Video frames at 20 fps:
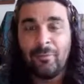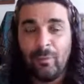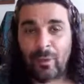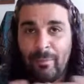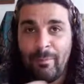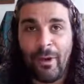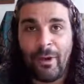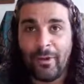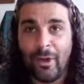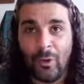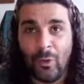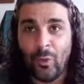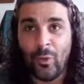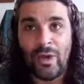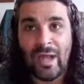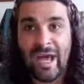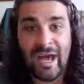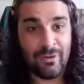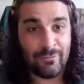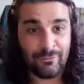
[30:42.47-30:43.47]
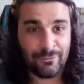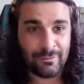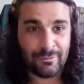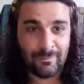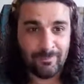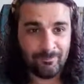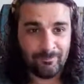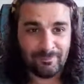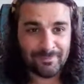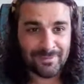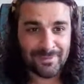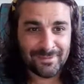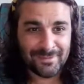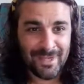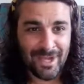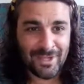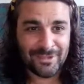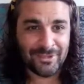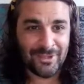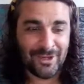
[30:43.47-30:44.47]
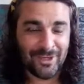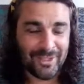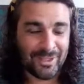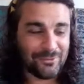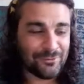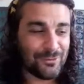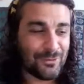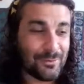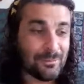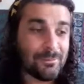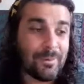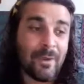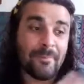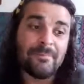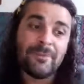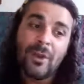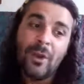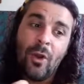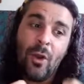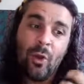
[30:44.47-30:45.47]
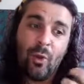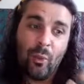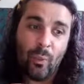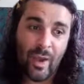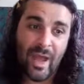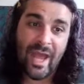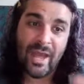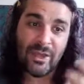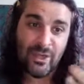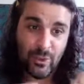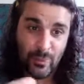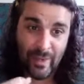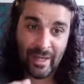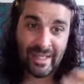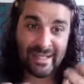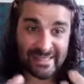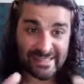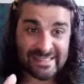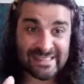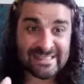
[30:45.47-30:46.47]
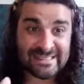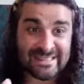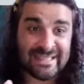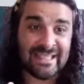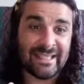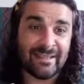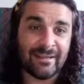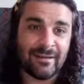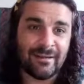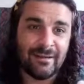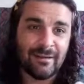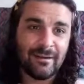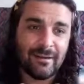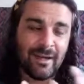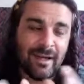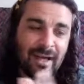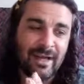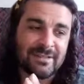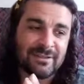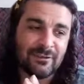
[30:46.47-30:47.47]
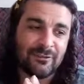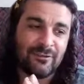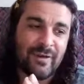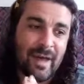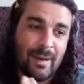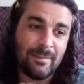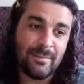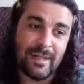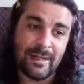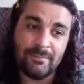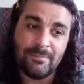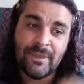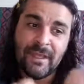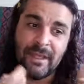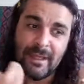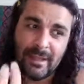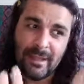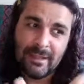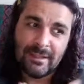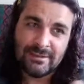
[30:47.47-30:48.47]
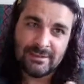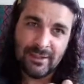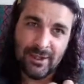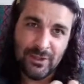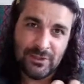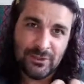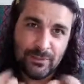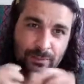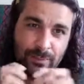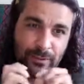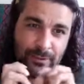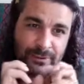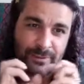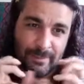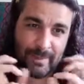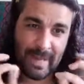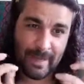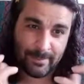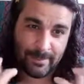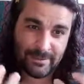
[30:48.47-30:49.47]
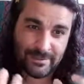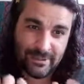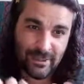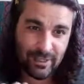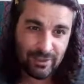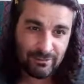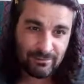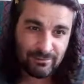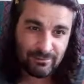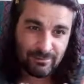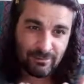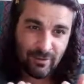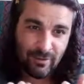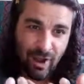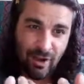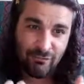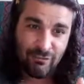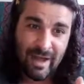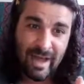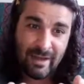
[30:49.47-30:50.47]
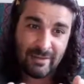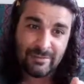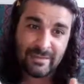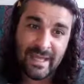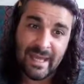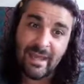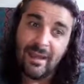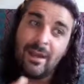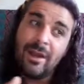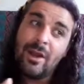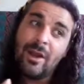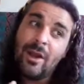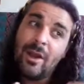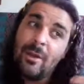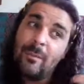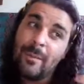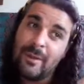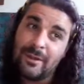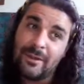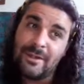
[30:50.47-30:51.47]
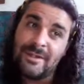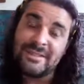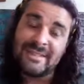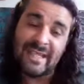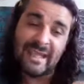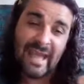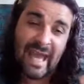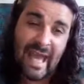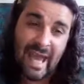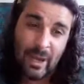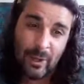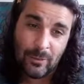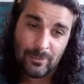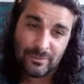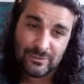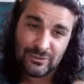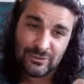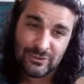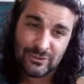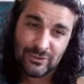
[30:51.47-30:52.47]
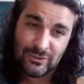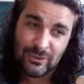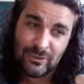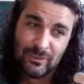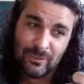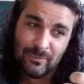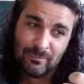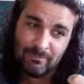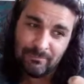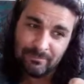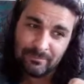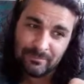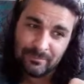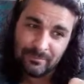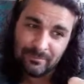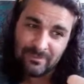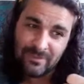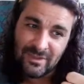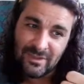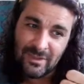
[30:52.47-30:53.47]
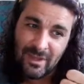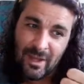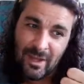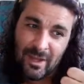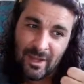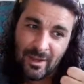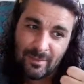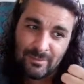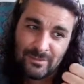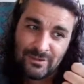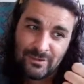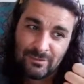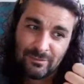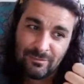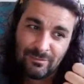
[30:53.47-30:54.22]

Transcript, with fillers: we might not all have a dining room, but where you are eating as a family, it's nice to put some apatite around there because it helps to um,